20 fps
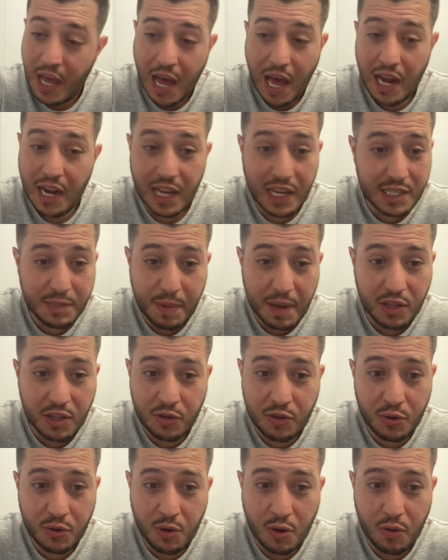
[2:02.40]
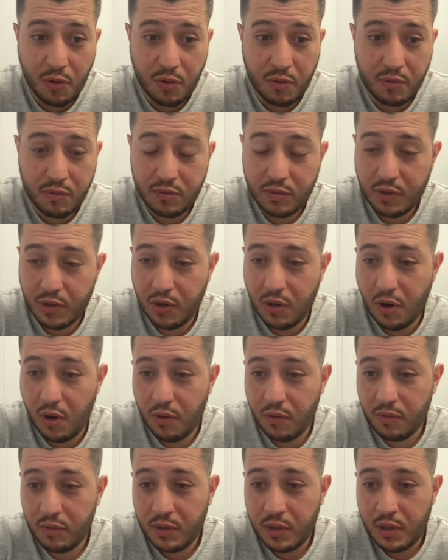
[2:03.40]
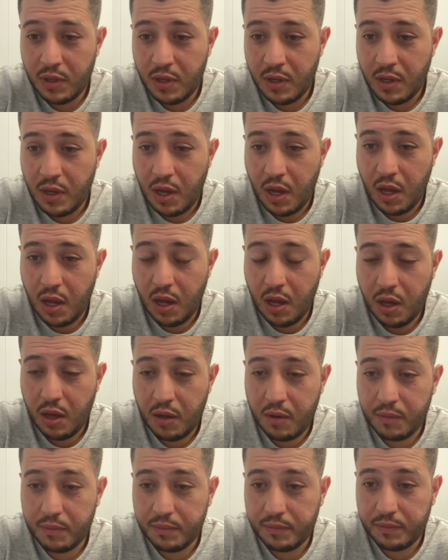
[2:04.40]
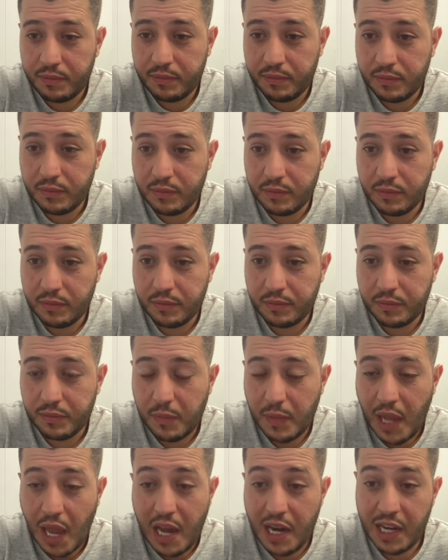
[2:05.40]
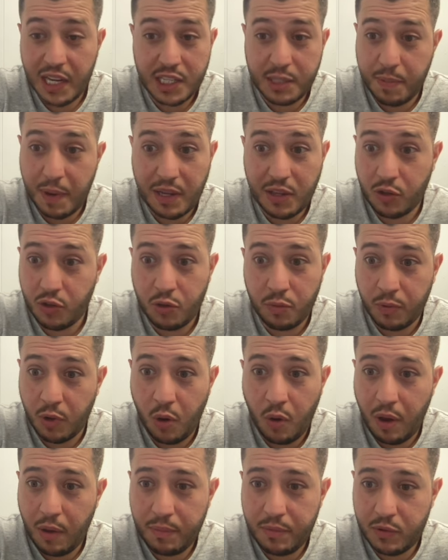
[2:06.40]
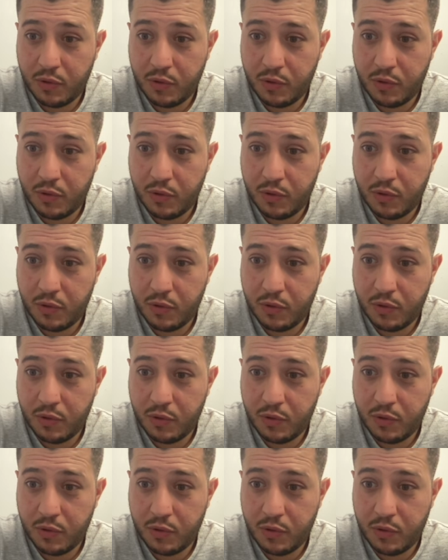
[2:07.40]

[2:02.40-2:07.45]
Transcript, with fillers: I didn't expect it to go, you know, um, I didn't expect it to blow up